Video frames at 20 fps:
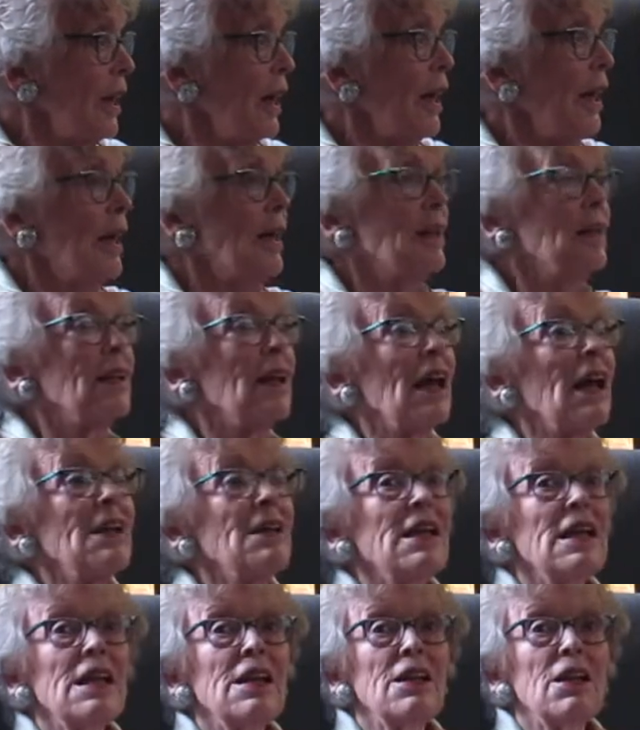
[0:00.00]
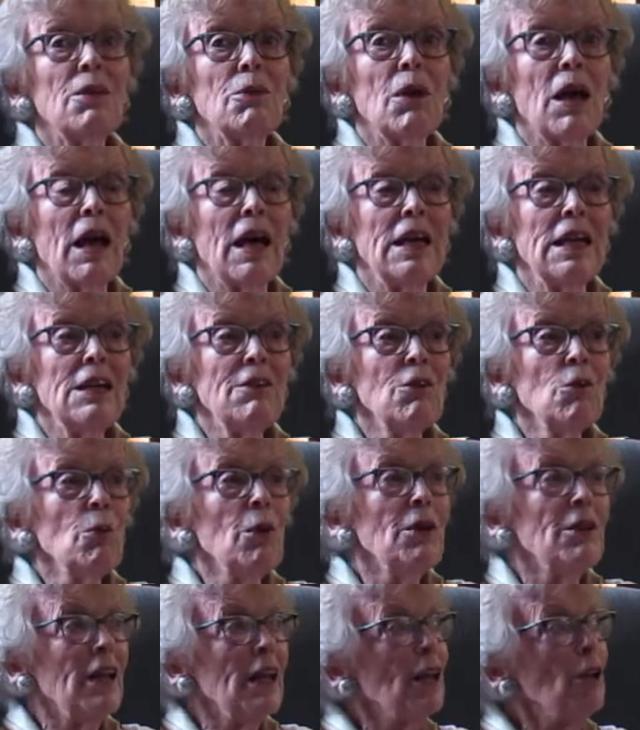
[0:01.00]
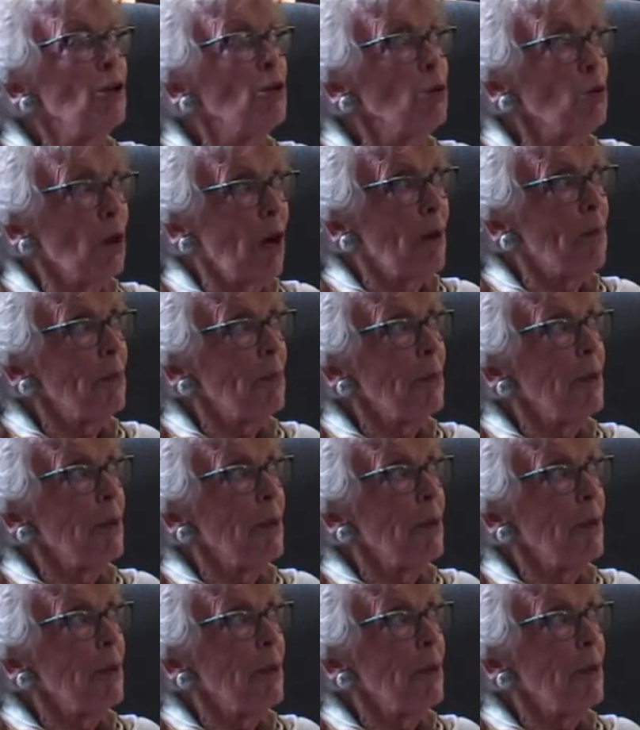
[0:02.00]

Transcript: And then even when they grew up